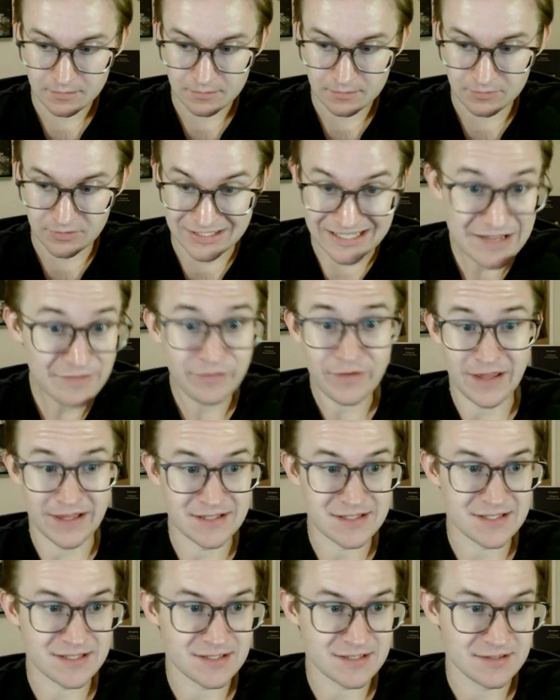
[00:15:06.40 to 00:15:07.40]
the
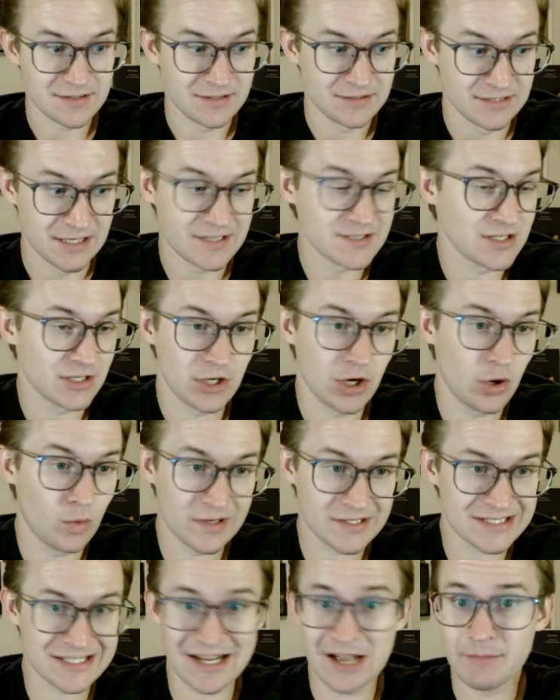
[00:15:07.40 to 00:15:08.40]
defense doesn't know
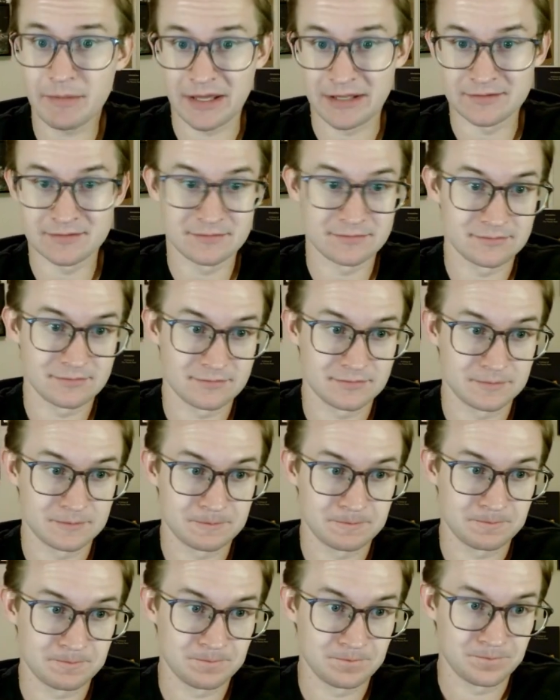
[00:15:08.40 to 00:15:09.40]
what's coming.
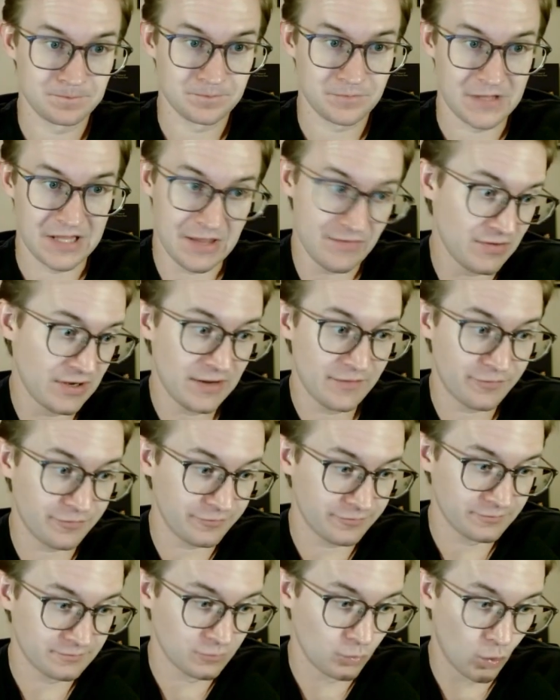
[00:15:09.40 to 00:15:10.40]
Even
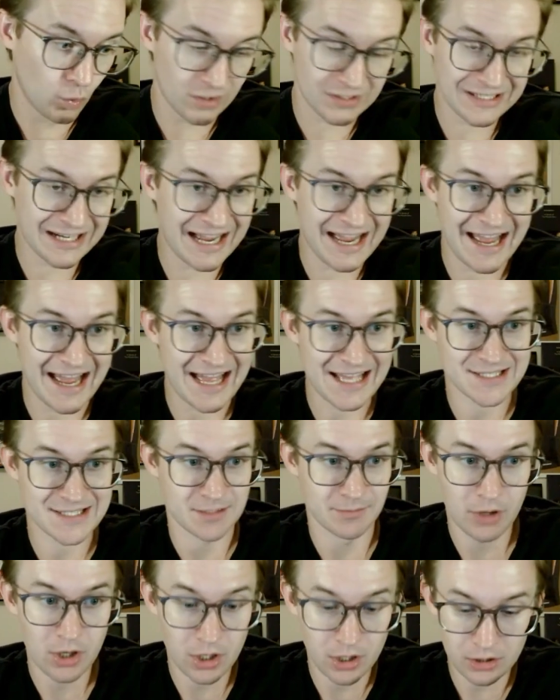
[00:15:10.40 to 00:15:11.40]
if one guy has the
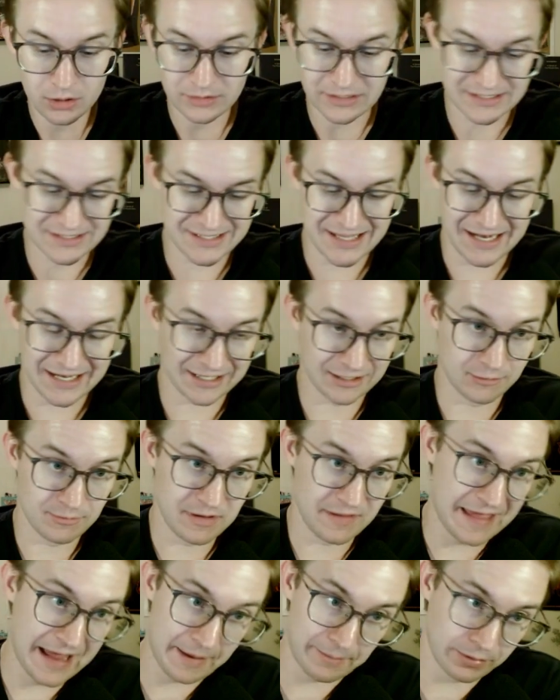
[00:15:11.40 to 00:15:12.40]
ball, is that going to be
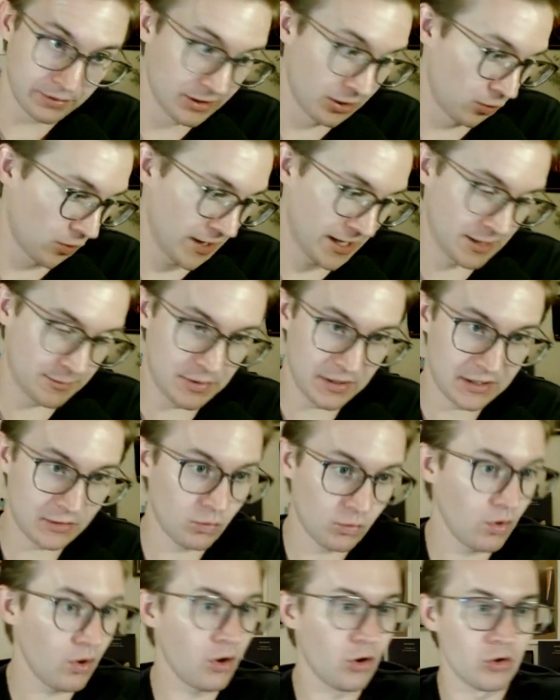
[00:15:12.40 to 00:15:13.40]
that player running a pick and
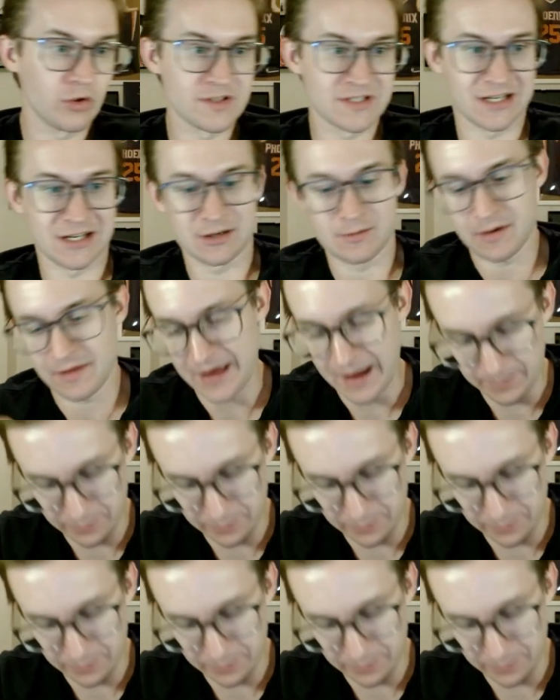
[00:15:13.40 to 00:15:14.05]
roll? Is it going to be that